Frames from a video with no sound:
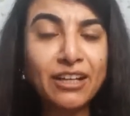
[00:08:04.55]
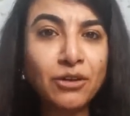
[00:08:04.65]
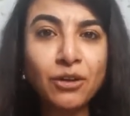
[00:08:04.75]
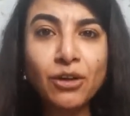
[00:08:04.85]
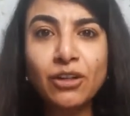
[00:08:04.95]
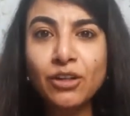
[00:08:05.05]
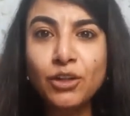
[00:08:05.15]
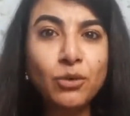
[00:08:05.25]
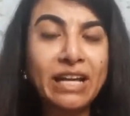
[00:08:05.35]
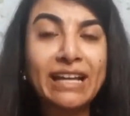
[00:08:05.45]

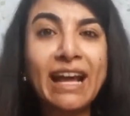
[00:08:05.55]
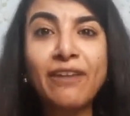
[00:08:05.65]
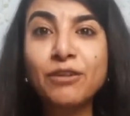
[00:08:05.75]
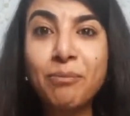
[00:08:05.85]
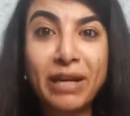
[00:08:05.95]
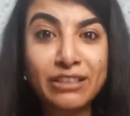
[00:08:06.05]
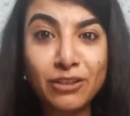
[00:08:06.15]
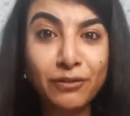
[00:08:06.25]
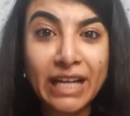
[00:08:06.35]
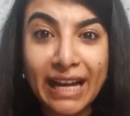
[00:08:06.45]
you can have the best
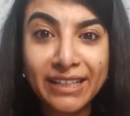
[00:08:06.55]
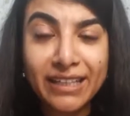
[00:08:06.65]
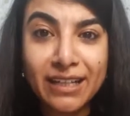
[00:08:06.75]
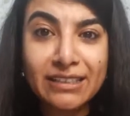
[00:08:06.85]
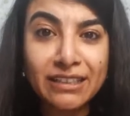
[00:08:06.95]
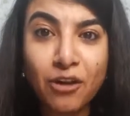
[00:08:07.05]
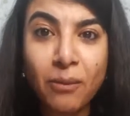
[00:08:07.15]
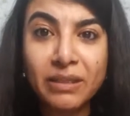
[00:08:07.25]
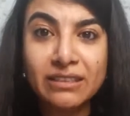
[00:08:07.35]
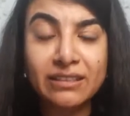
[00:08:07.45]
of the ideas in your
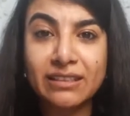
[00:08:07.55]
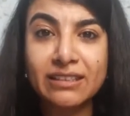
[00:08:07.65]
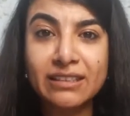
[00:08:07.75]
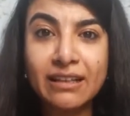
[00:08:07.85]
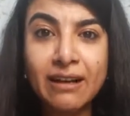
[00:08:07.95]
business,